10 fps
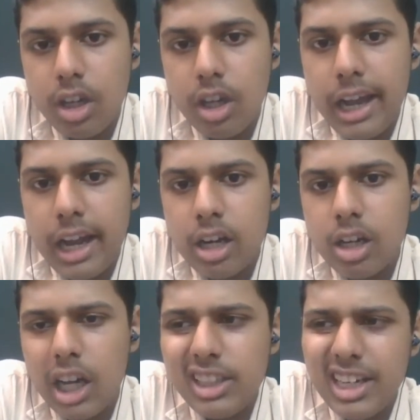And
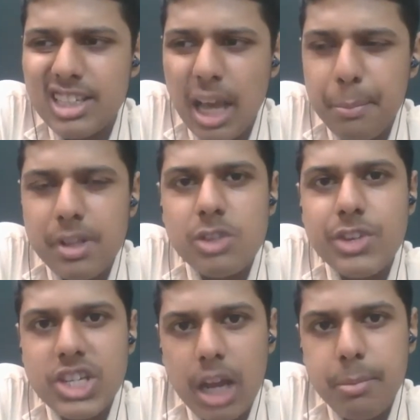other examples which
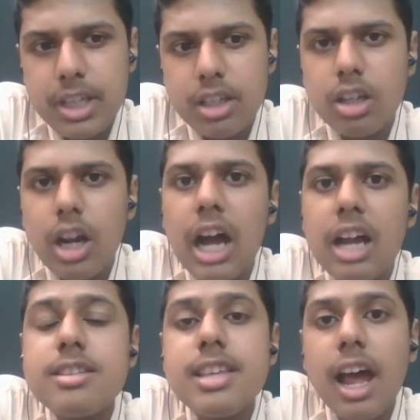can be there are
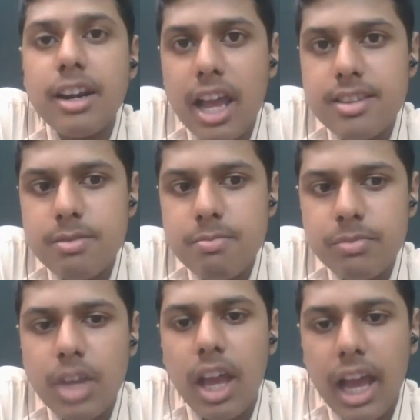sargassum
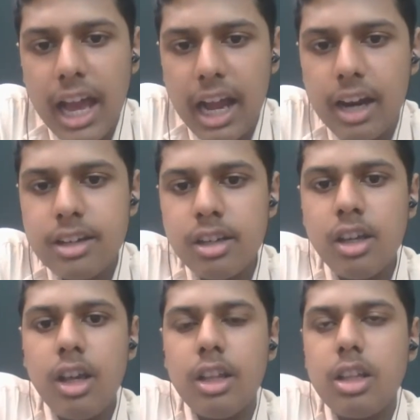and
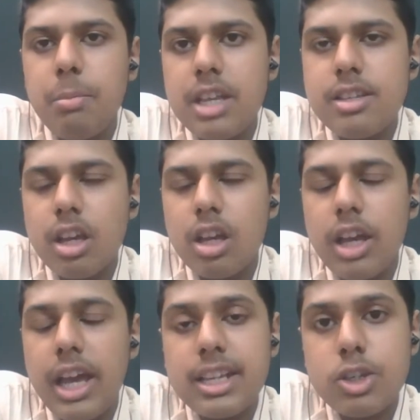the
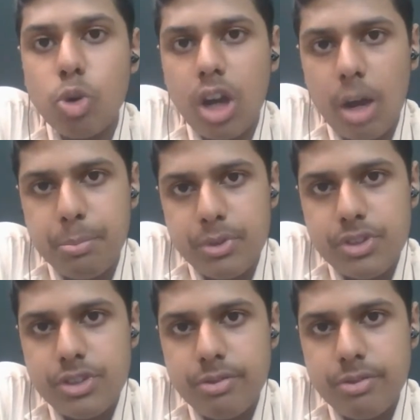ectocarpus.